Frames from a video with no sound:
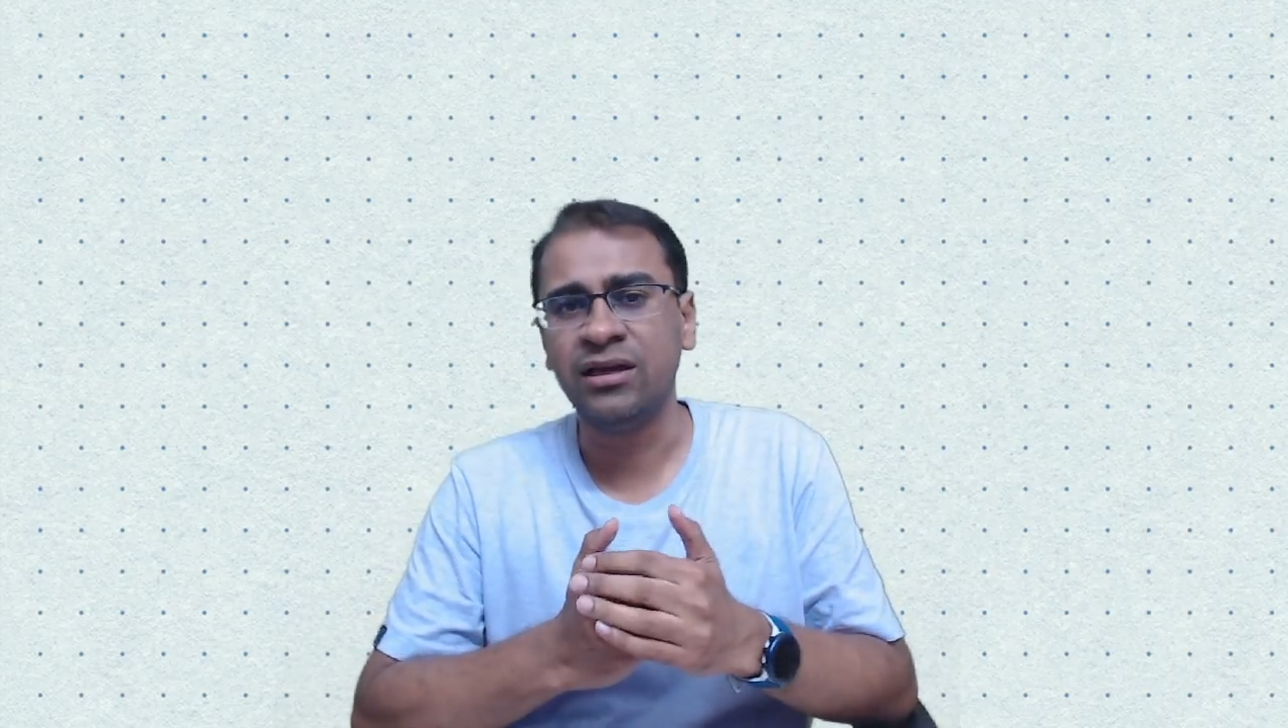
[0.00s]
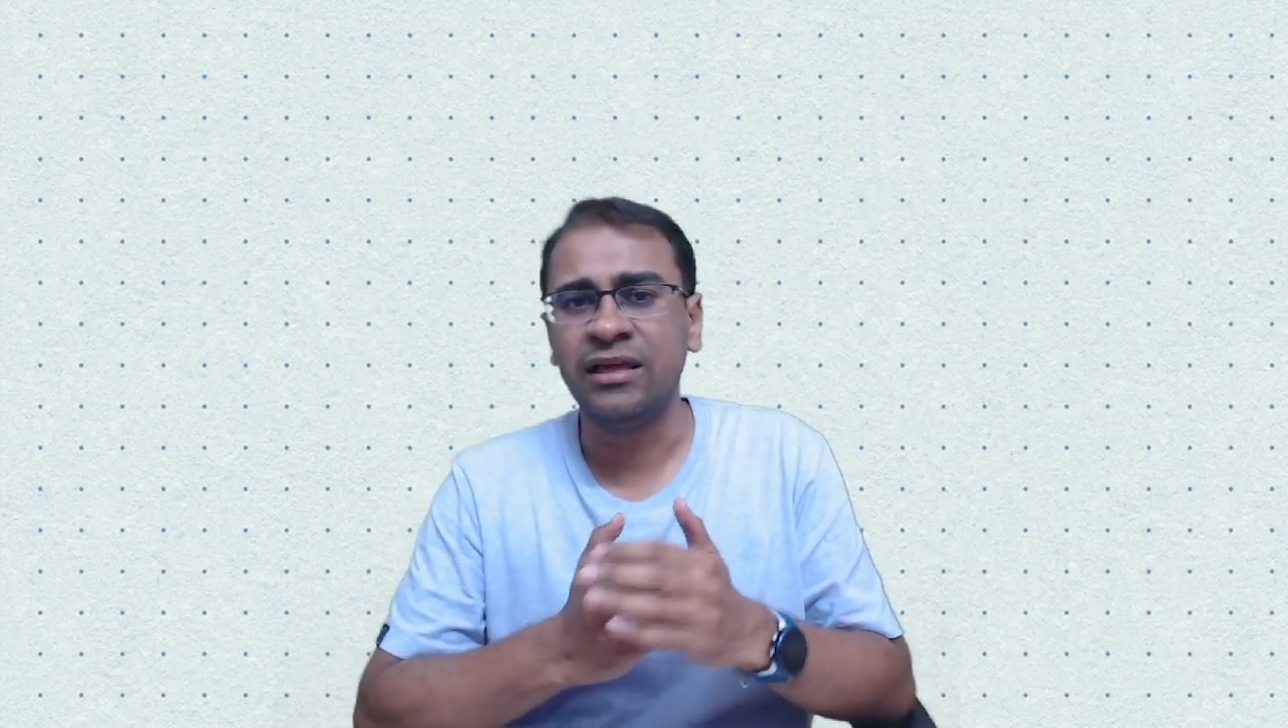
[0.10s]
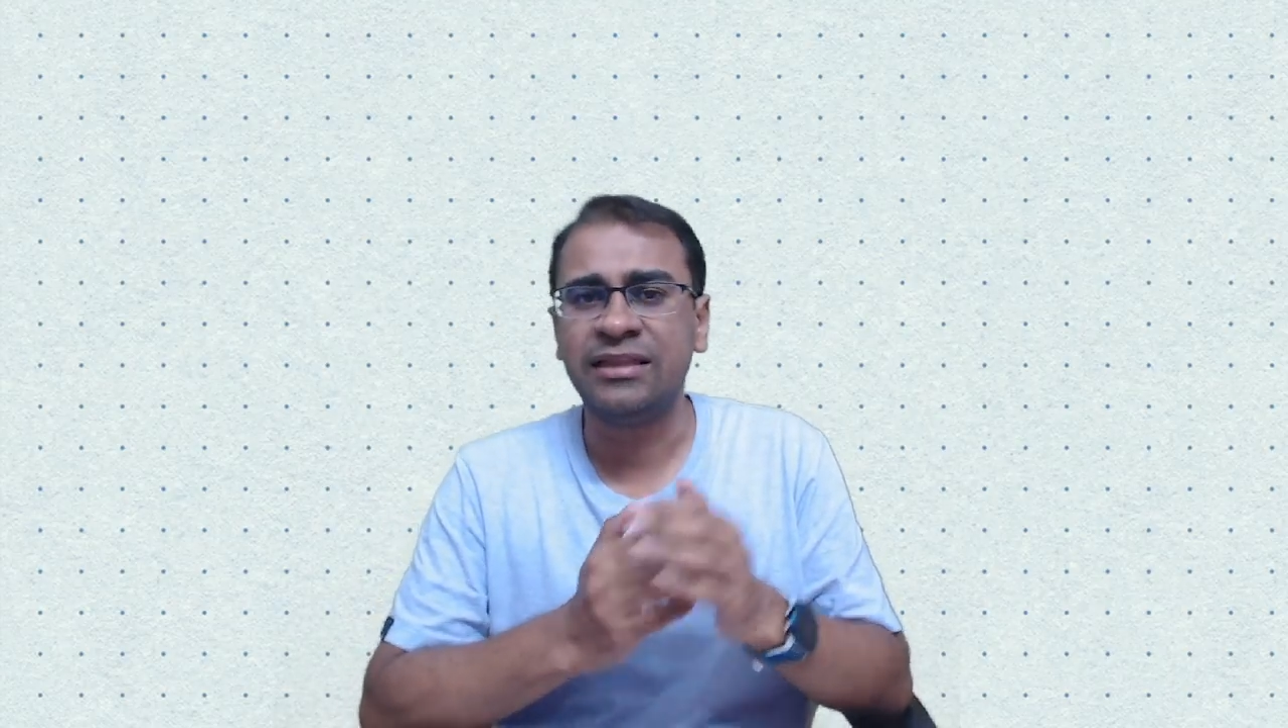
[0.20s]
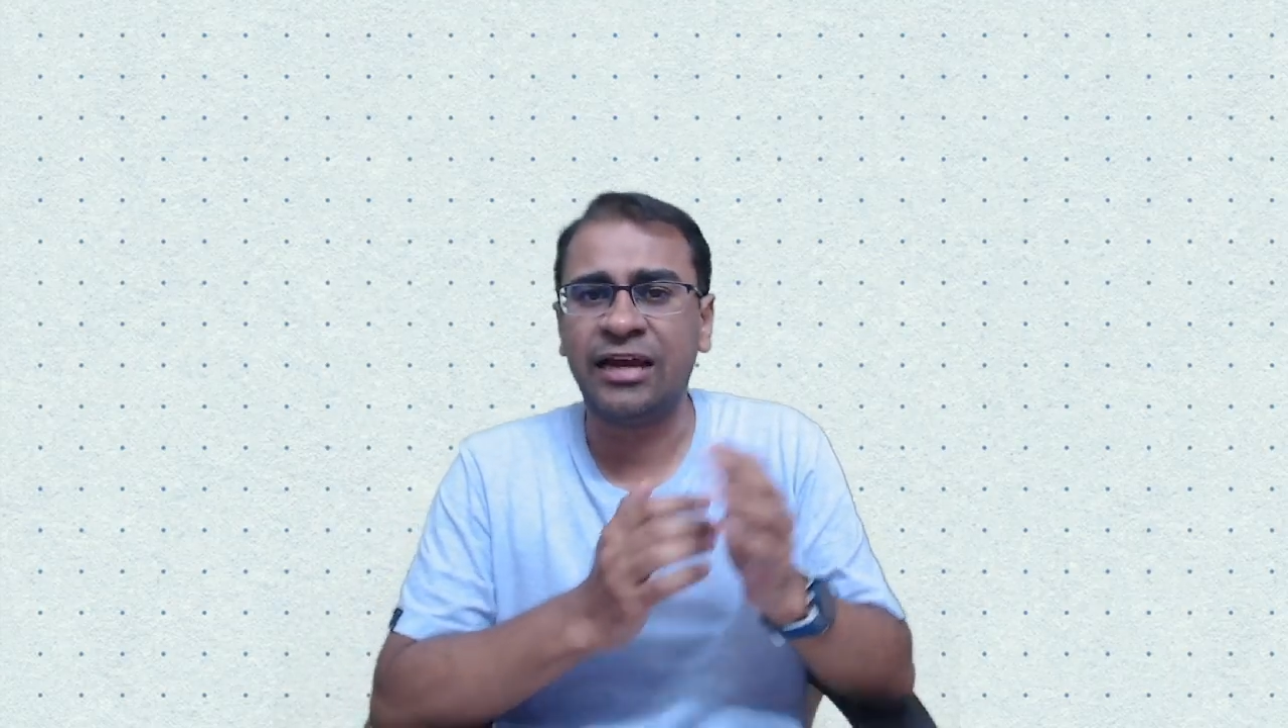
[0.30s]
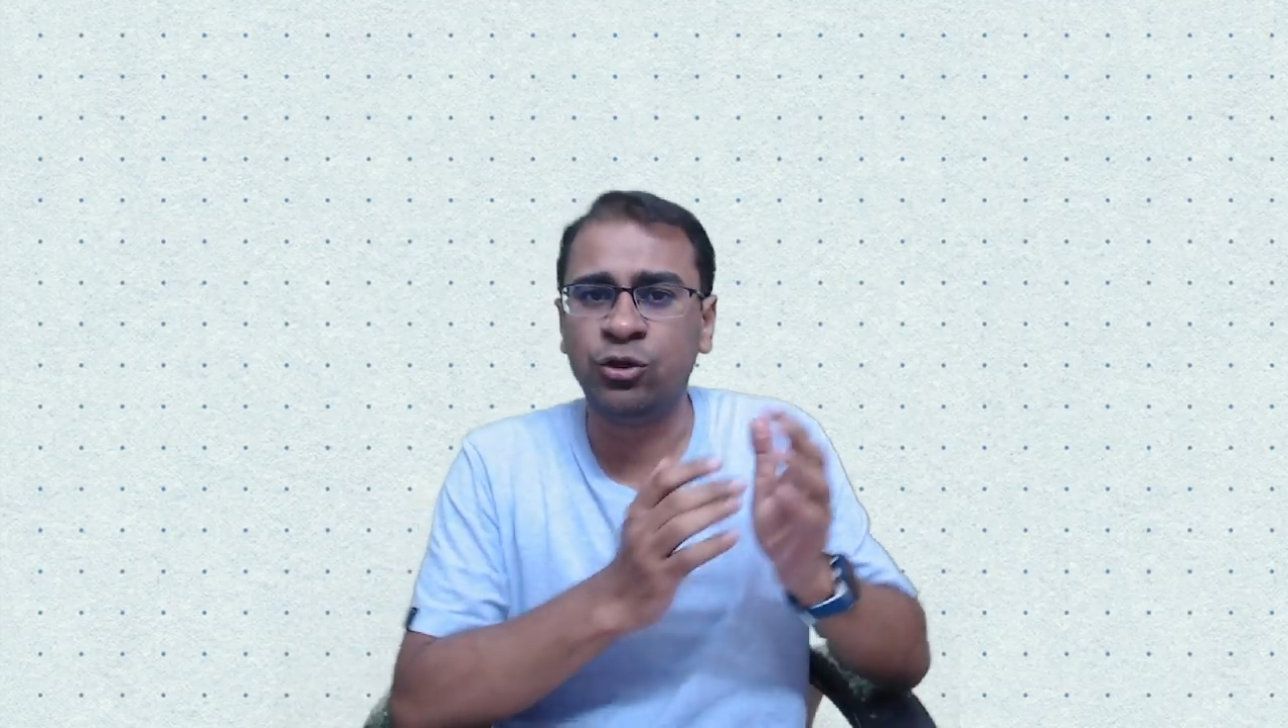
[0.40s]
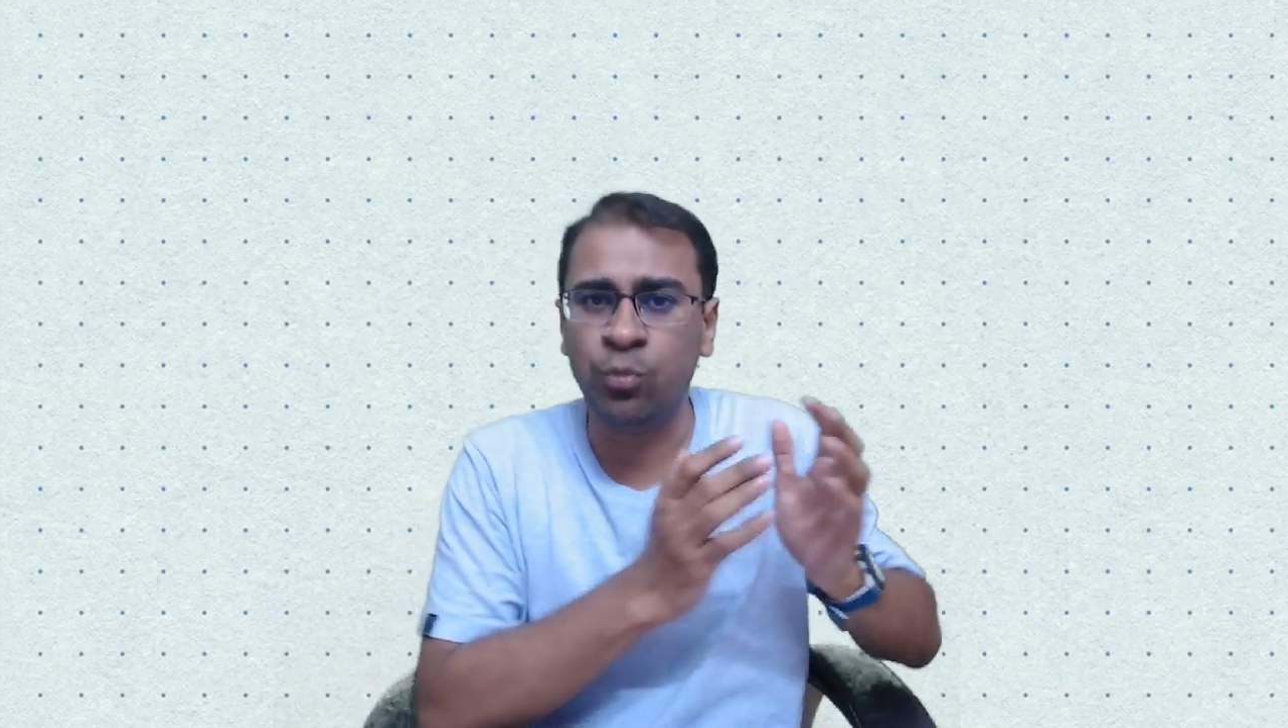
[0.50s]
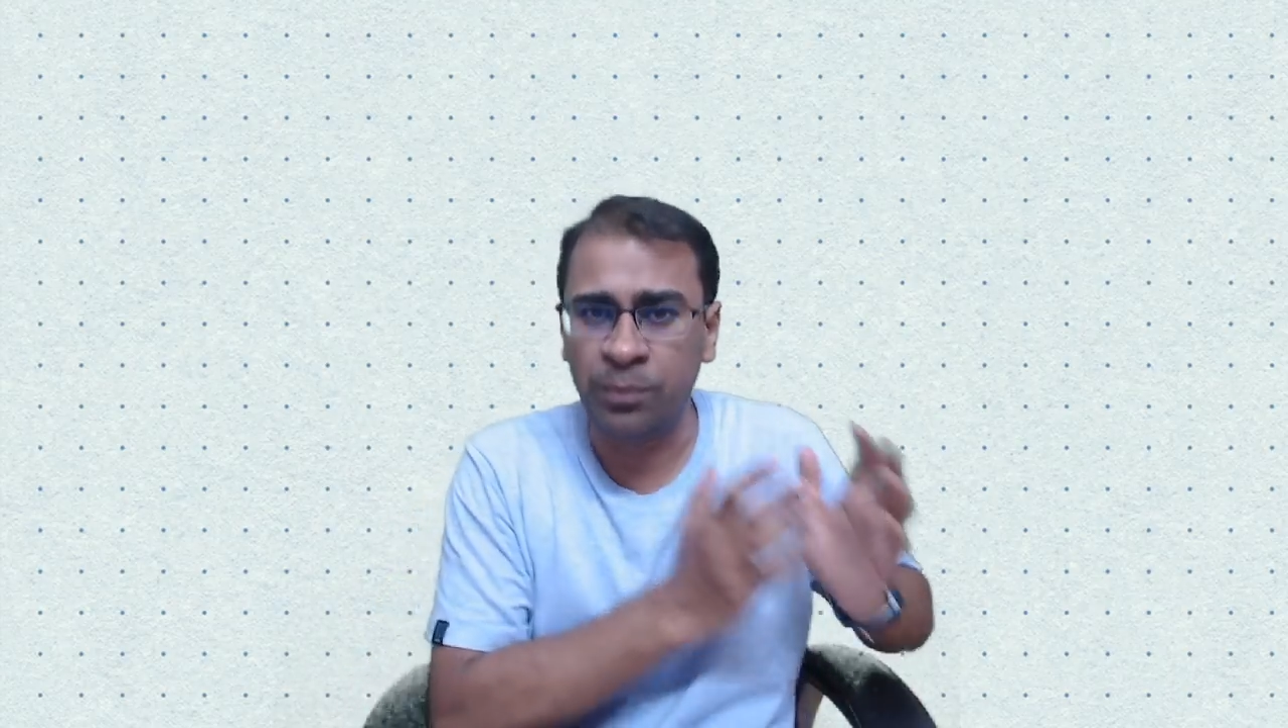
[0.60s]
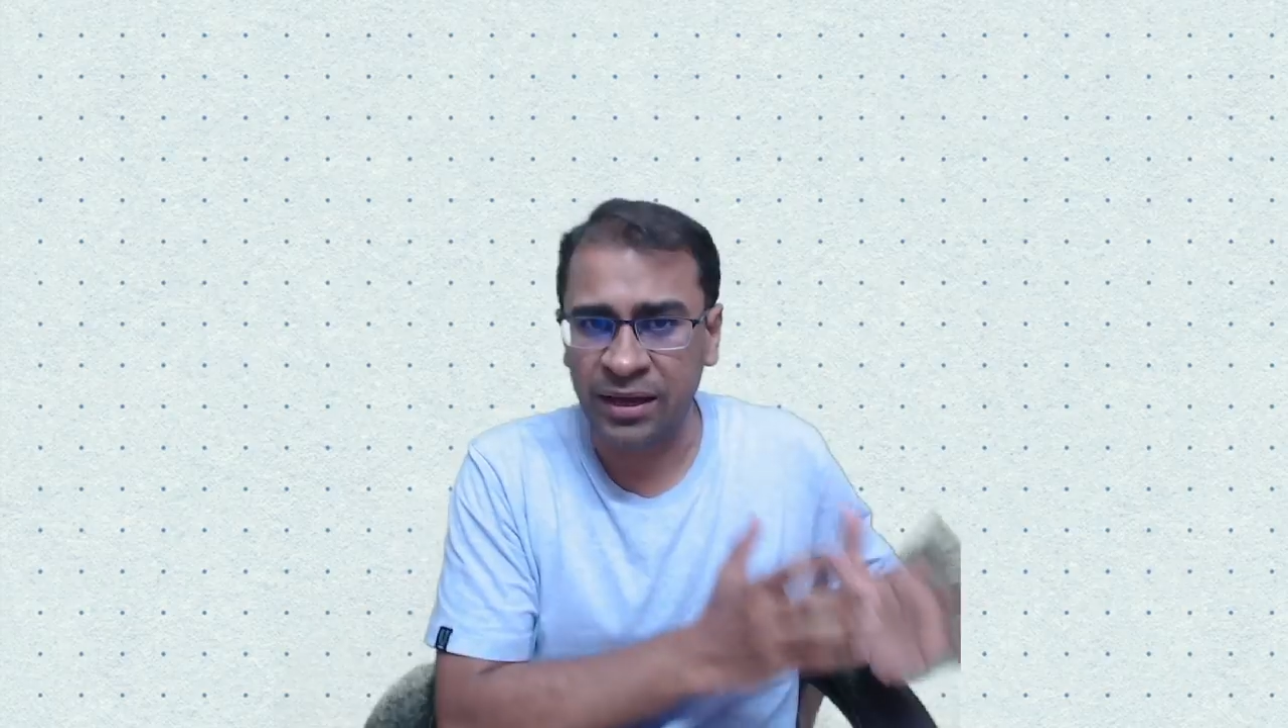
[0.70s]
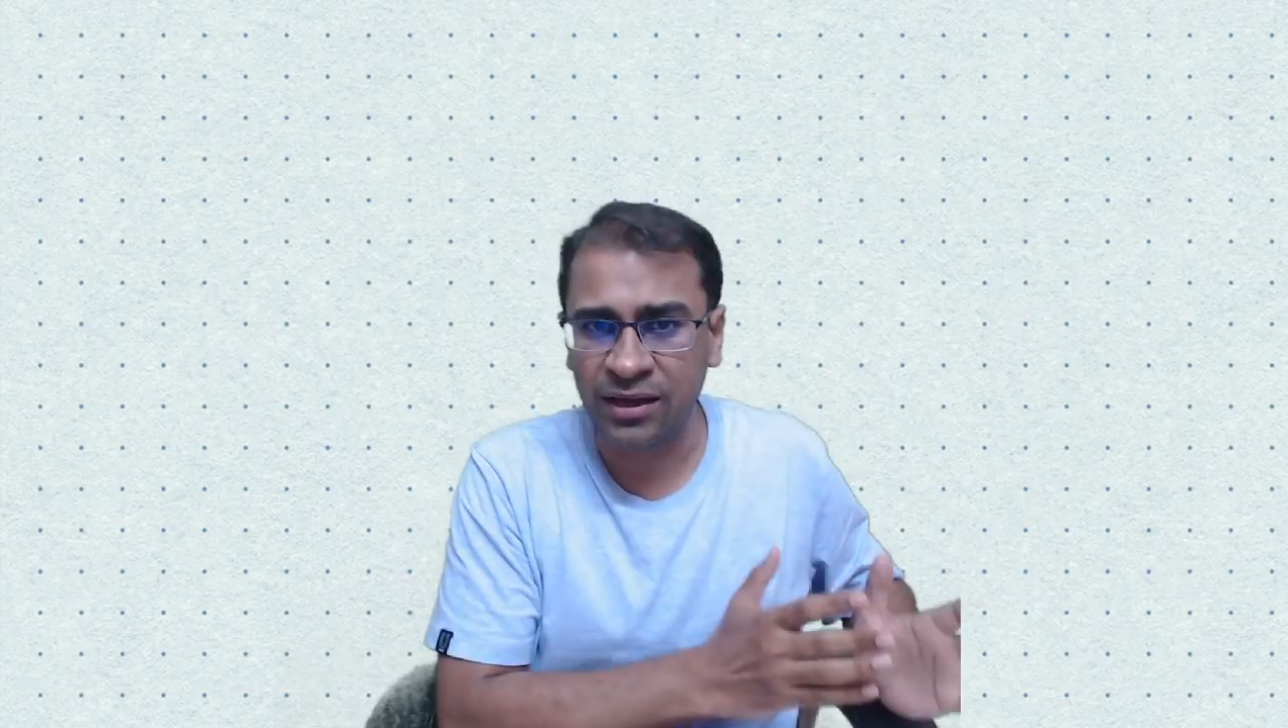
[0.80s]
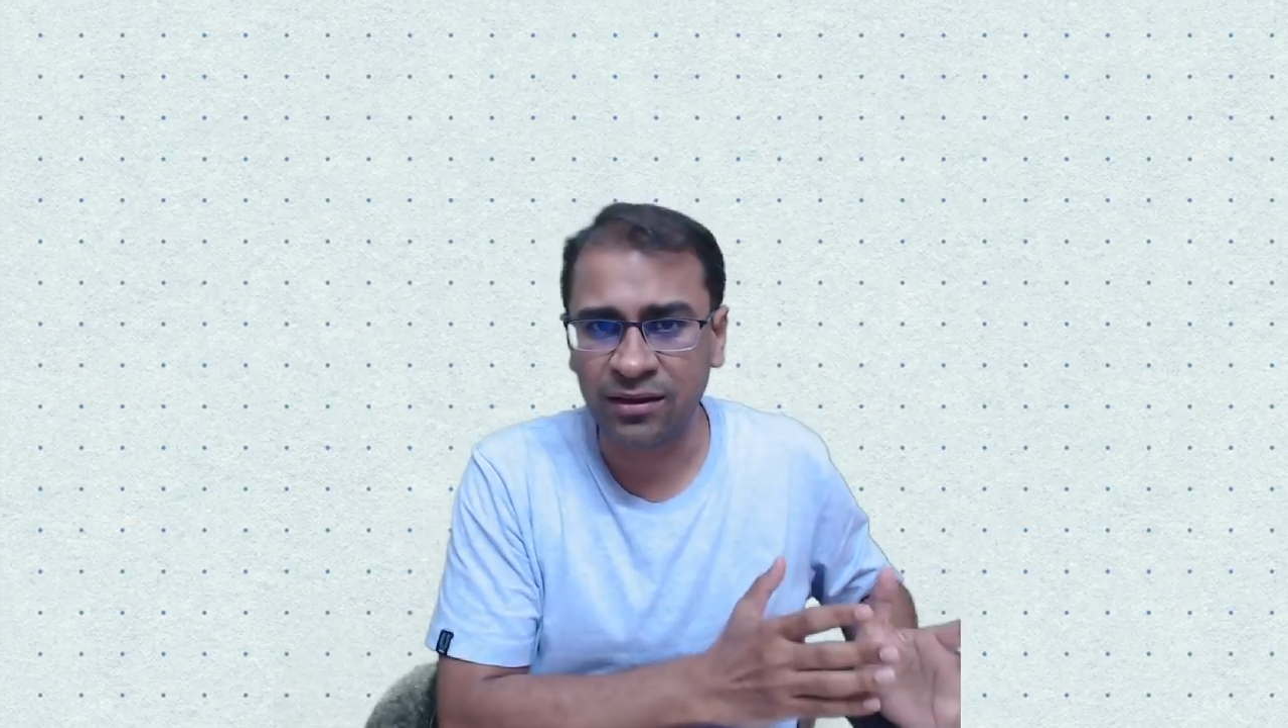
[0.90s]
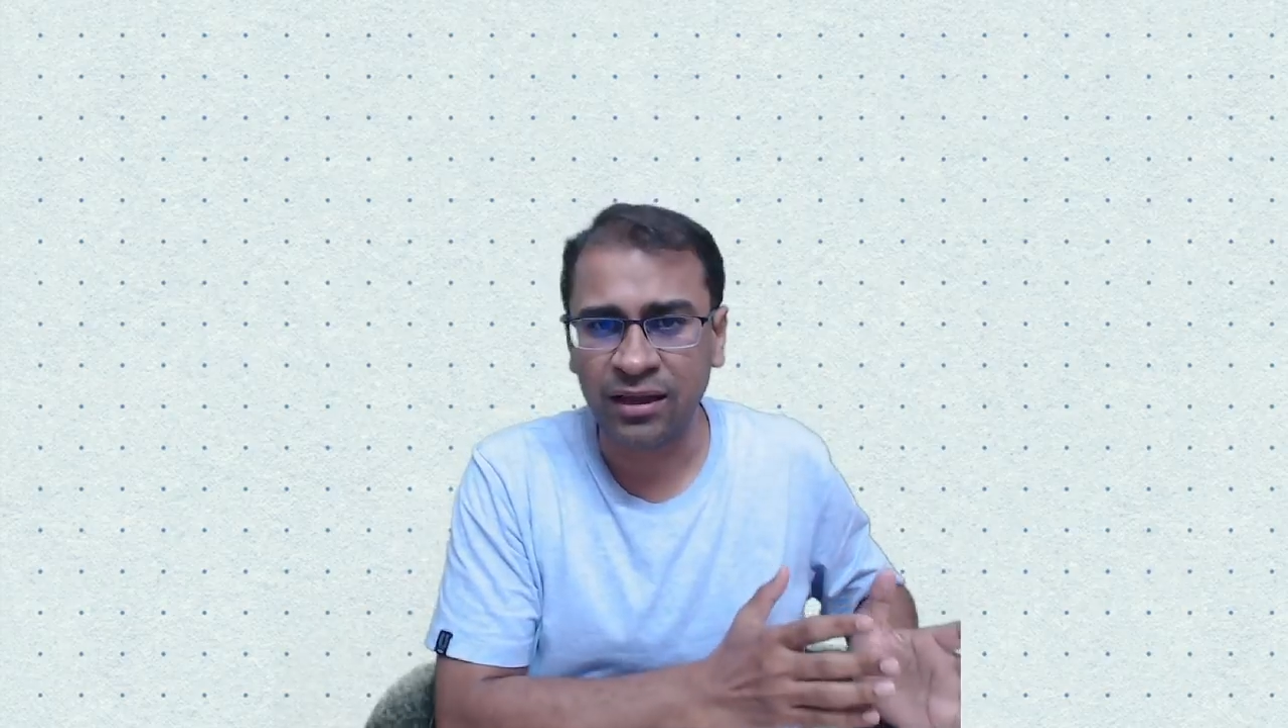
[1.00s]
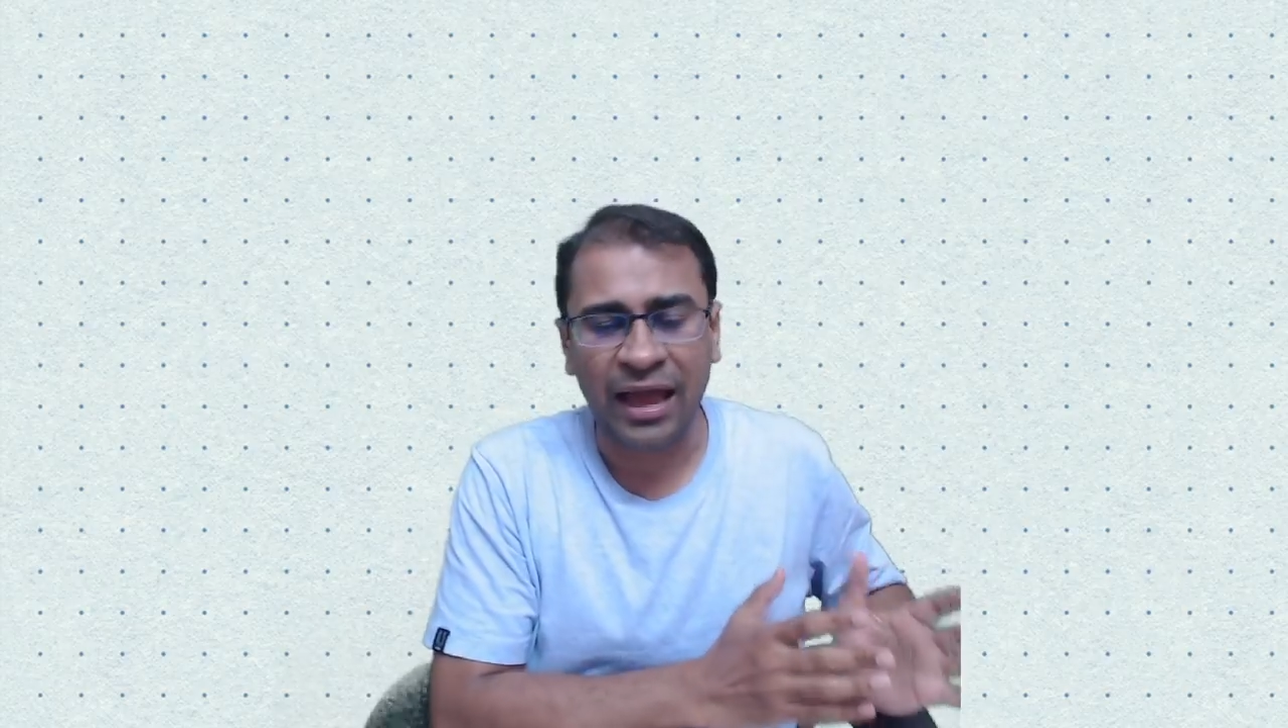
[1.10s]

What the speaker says: that you make